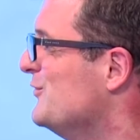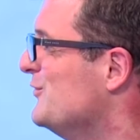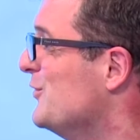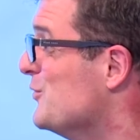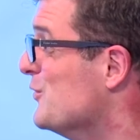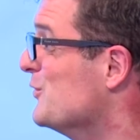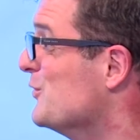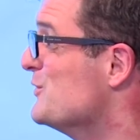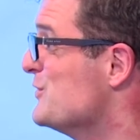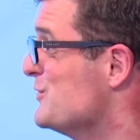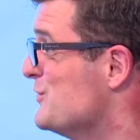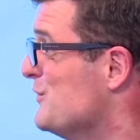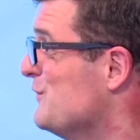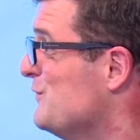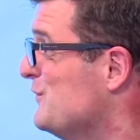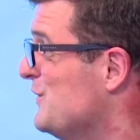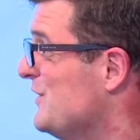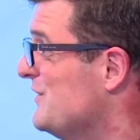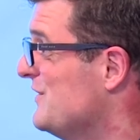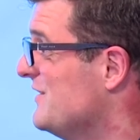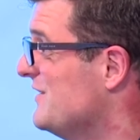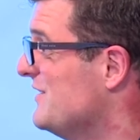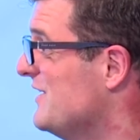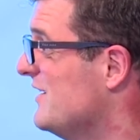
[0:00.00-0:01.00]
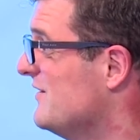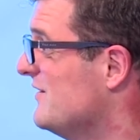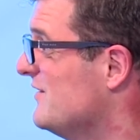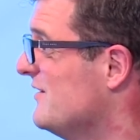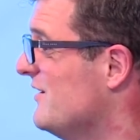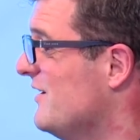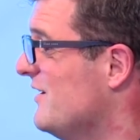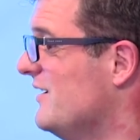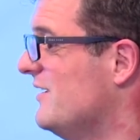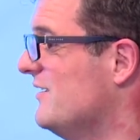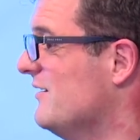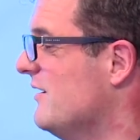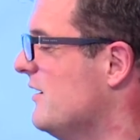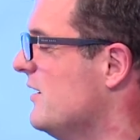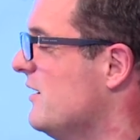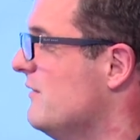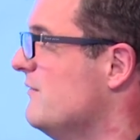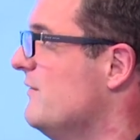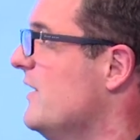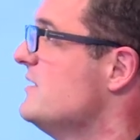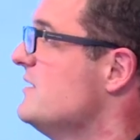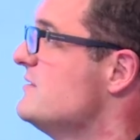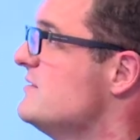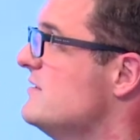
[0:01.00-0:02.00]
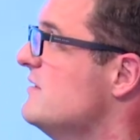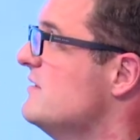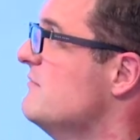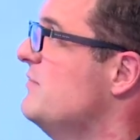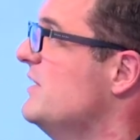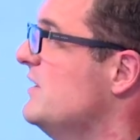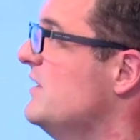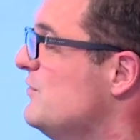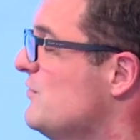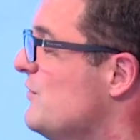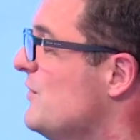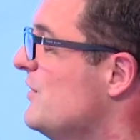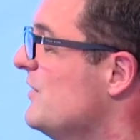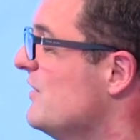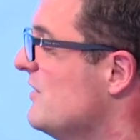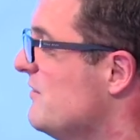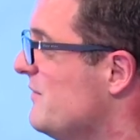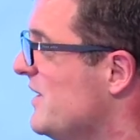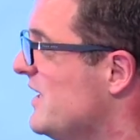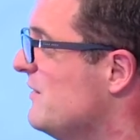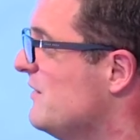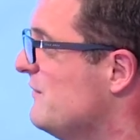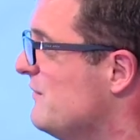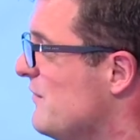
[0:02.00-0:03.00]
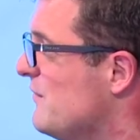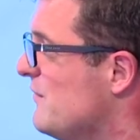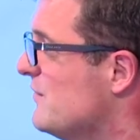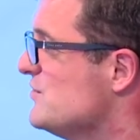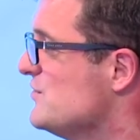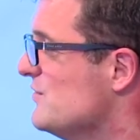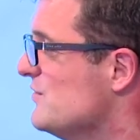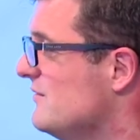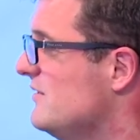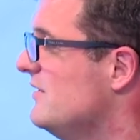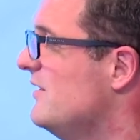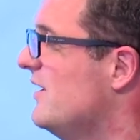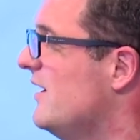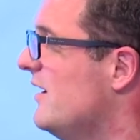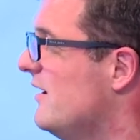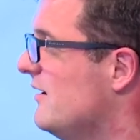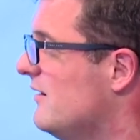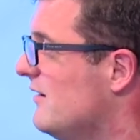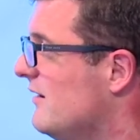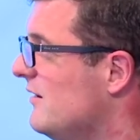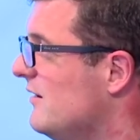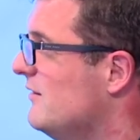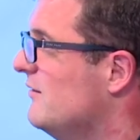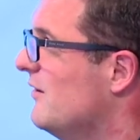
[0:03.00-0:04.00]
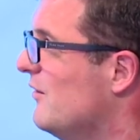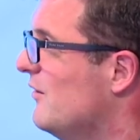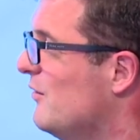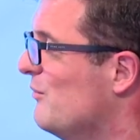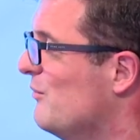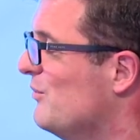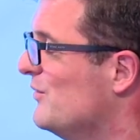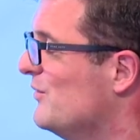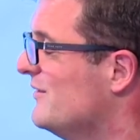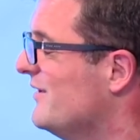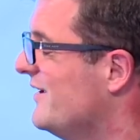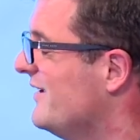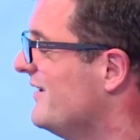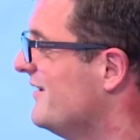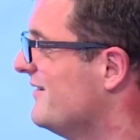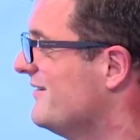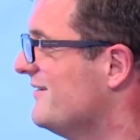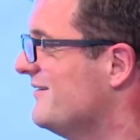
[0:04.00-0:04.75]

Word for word: the good stuff that they did. Like I invested in Bitcoin and I made a fortune. Yeah, I know, but like.